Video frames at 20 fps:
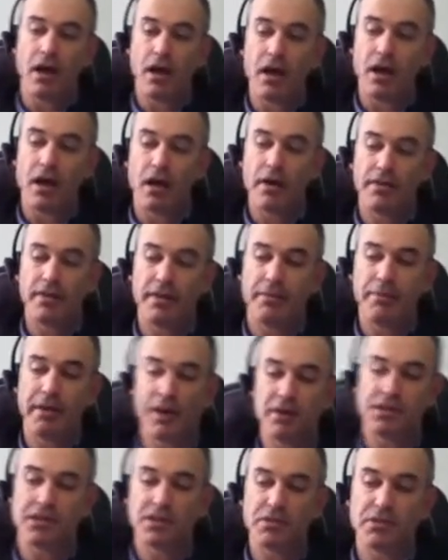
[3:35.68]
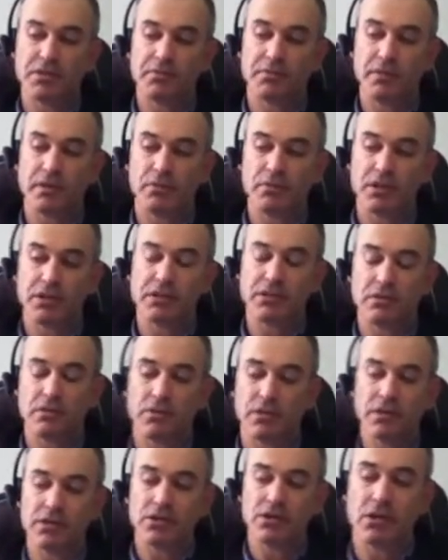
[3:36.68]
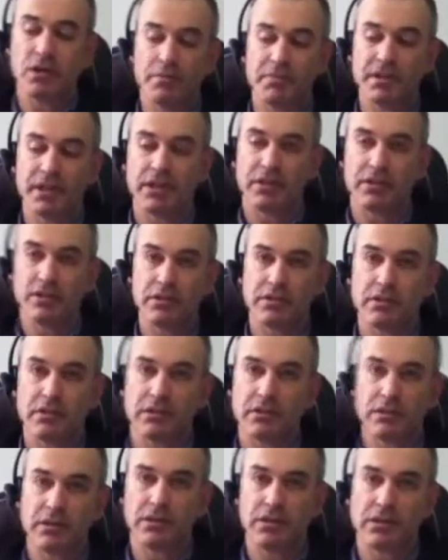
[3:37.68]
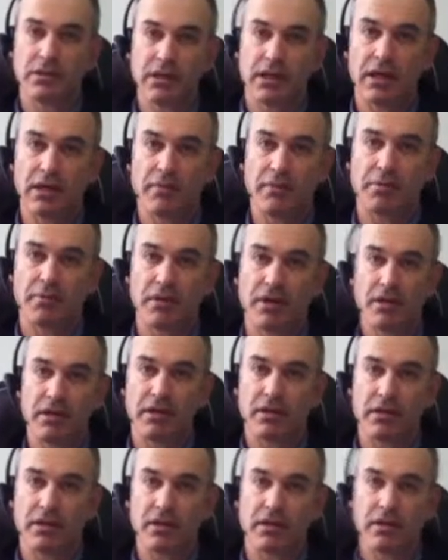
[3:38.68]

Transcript: the barrister. Was Tom Danos. Yeah, my brother.